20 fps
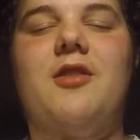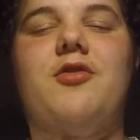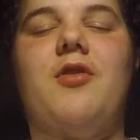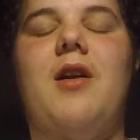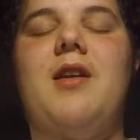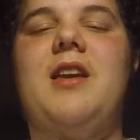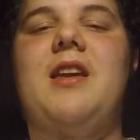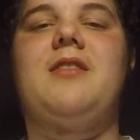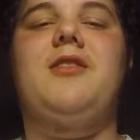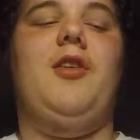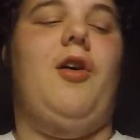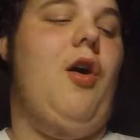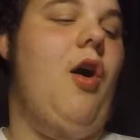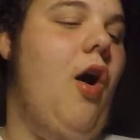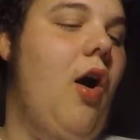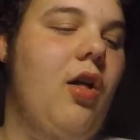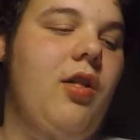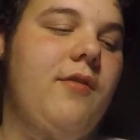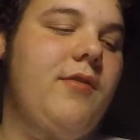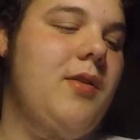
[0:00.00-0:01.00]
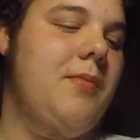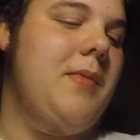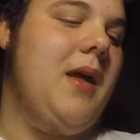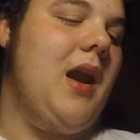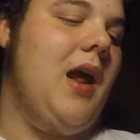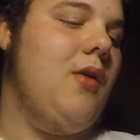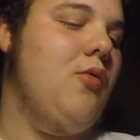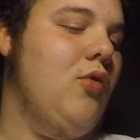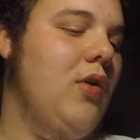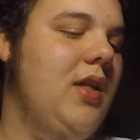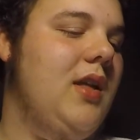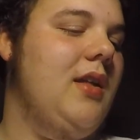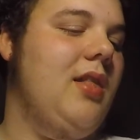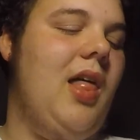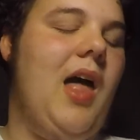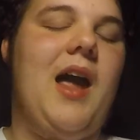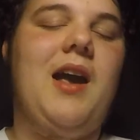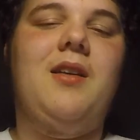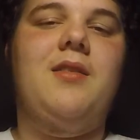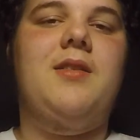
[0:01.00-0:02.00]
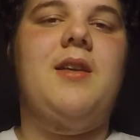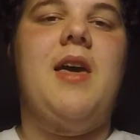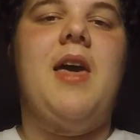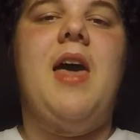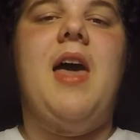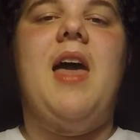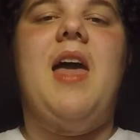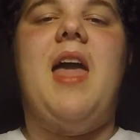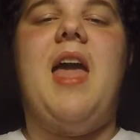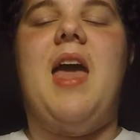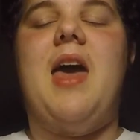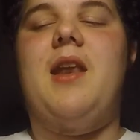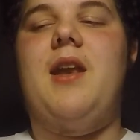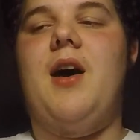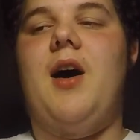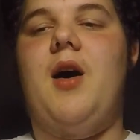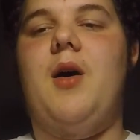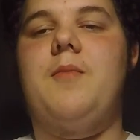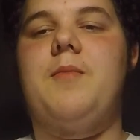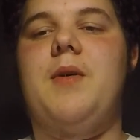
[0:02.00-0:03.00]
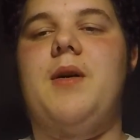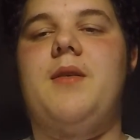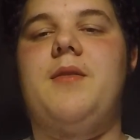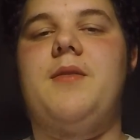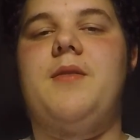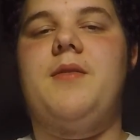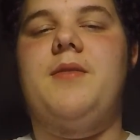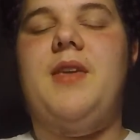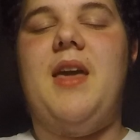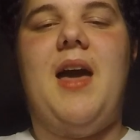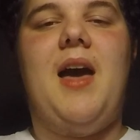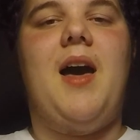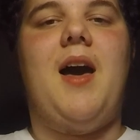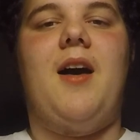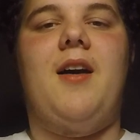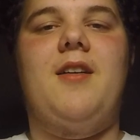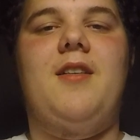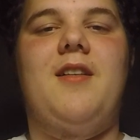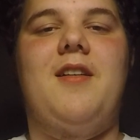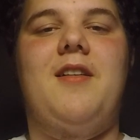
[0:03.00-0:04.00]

I tried to get to all of them that I really liked. And yeah,